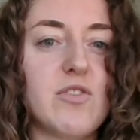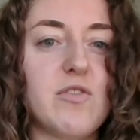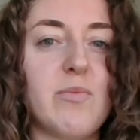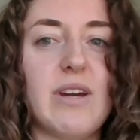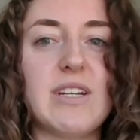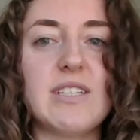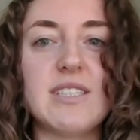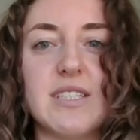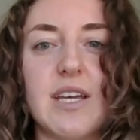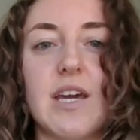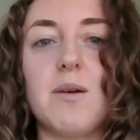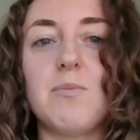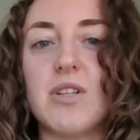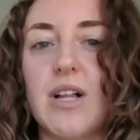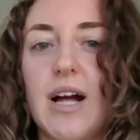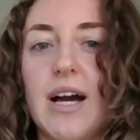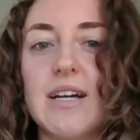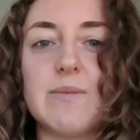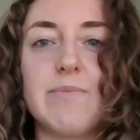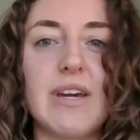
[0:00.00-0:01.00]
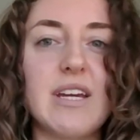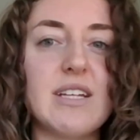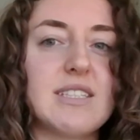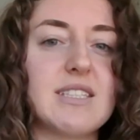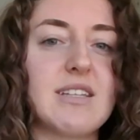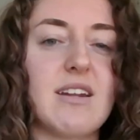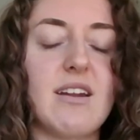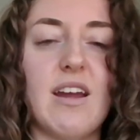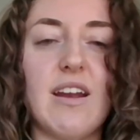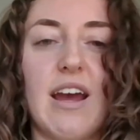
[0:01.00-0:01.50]
of my same
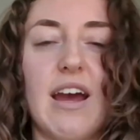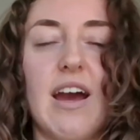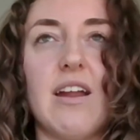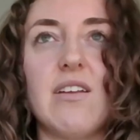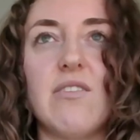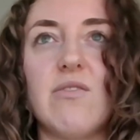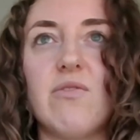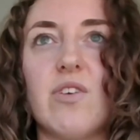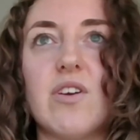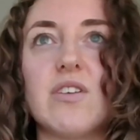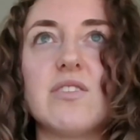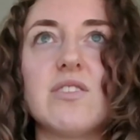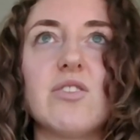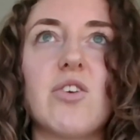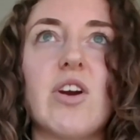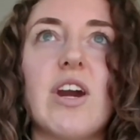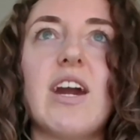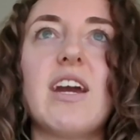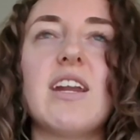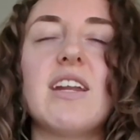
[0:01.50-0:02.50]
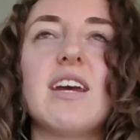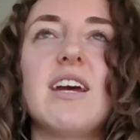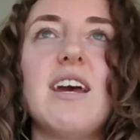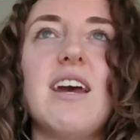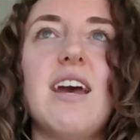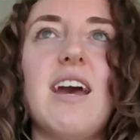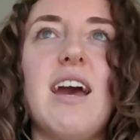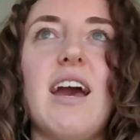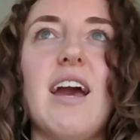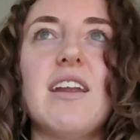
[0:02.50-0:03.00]
classmates that I'd had in first grade.
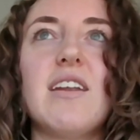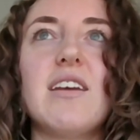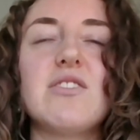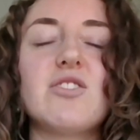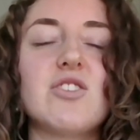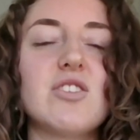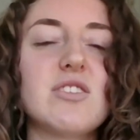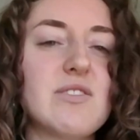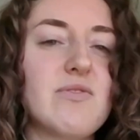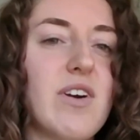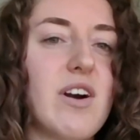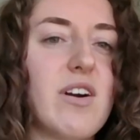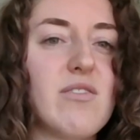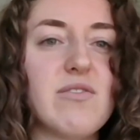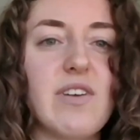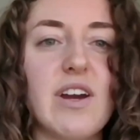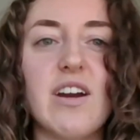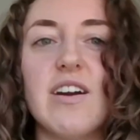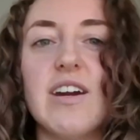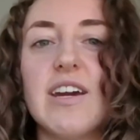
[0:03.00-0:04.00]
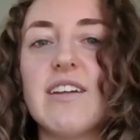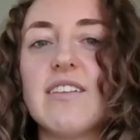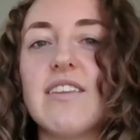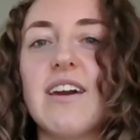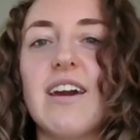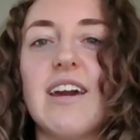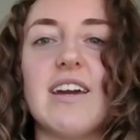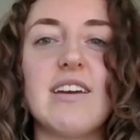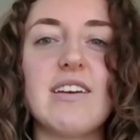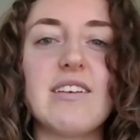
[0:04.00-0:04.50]
And it just felt very
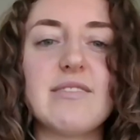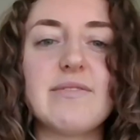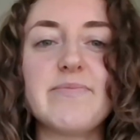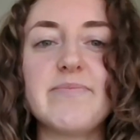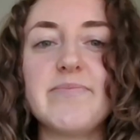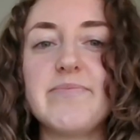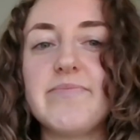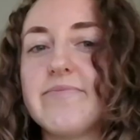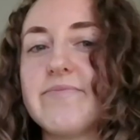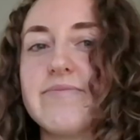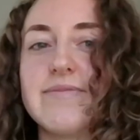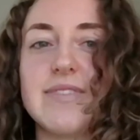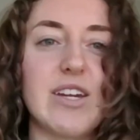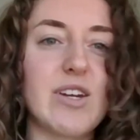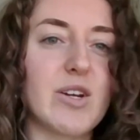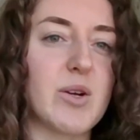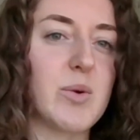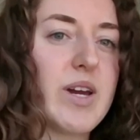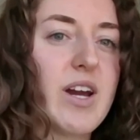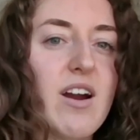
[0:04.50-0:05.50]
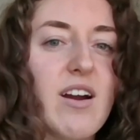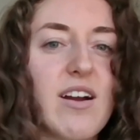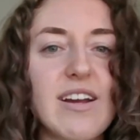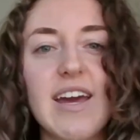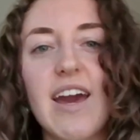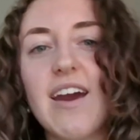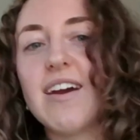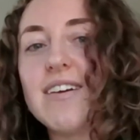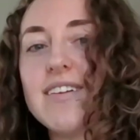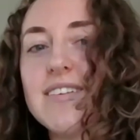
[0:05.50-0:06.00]
like, here we are
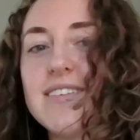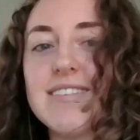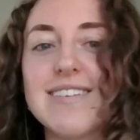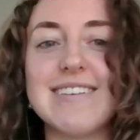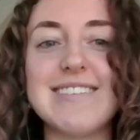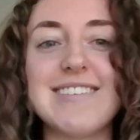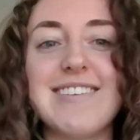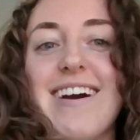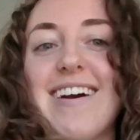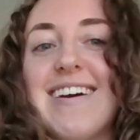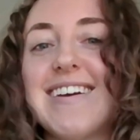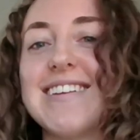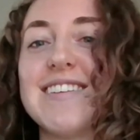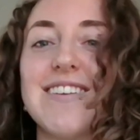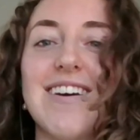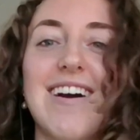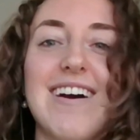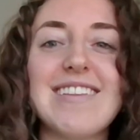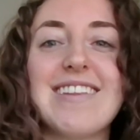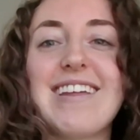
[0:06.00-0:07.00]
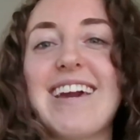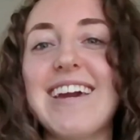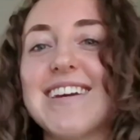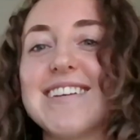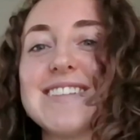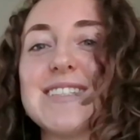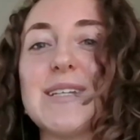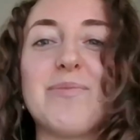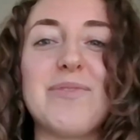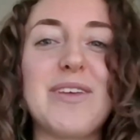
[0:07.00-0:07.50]
again. Not not
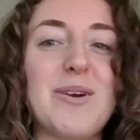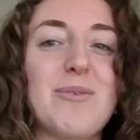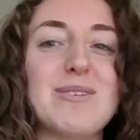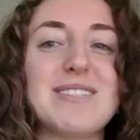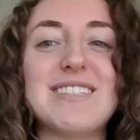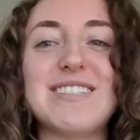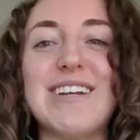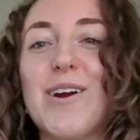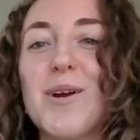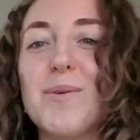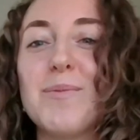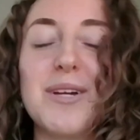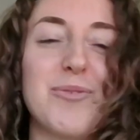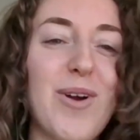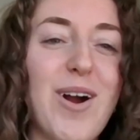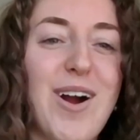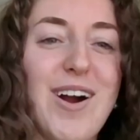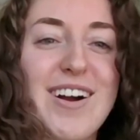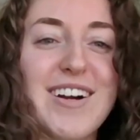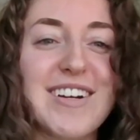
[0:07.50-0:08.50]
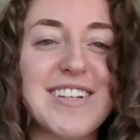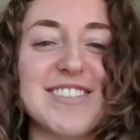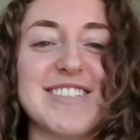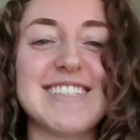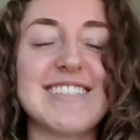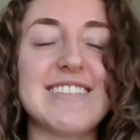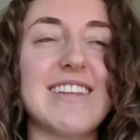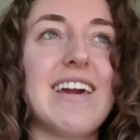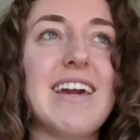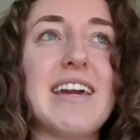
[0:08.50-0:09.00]
like something was terribly wrong,
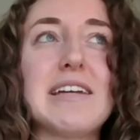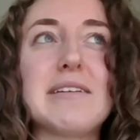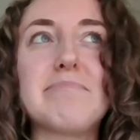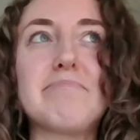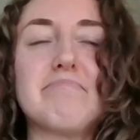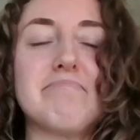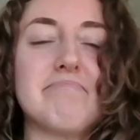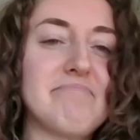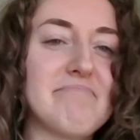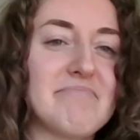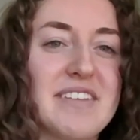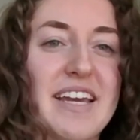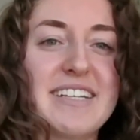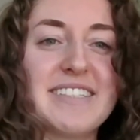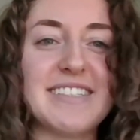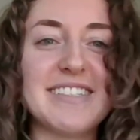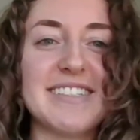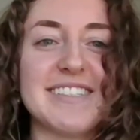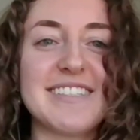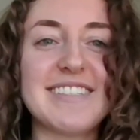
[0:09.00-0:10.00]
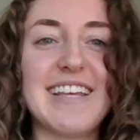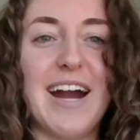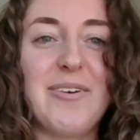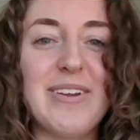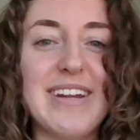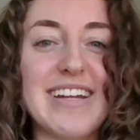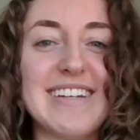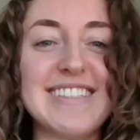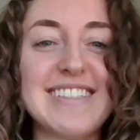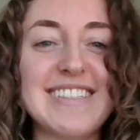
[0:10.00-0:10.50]
just like, guess this is how
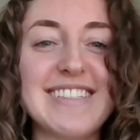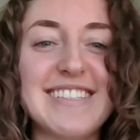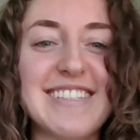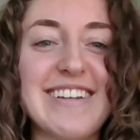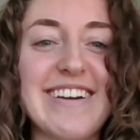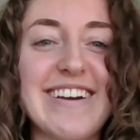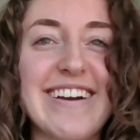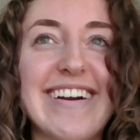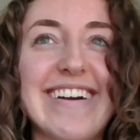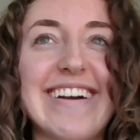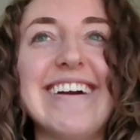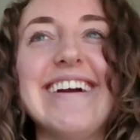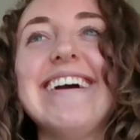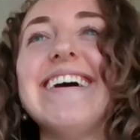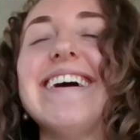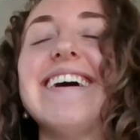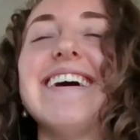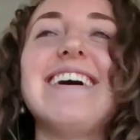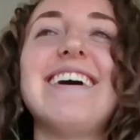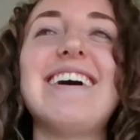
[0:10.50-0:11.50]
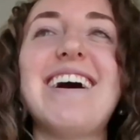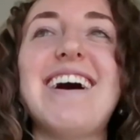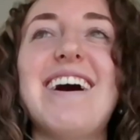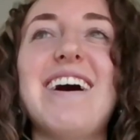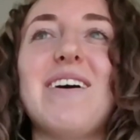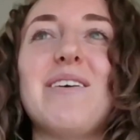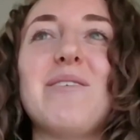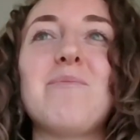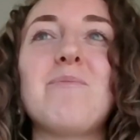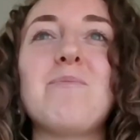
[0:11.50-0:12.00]
it is this year.
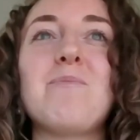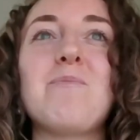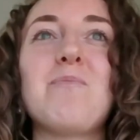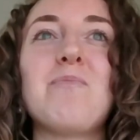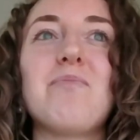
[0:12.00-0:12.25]
Um,